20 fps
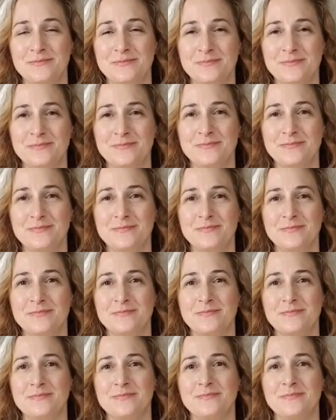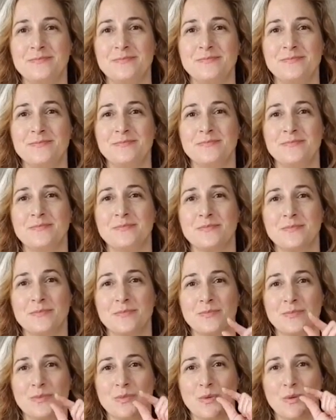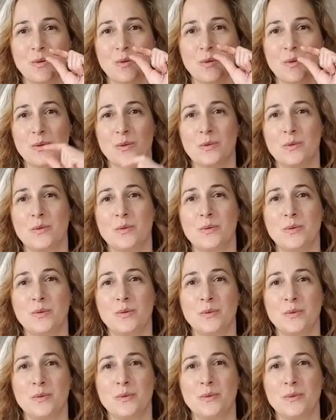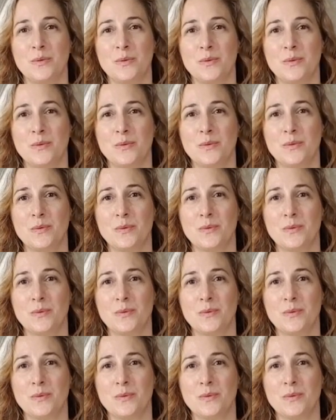Nothing is said.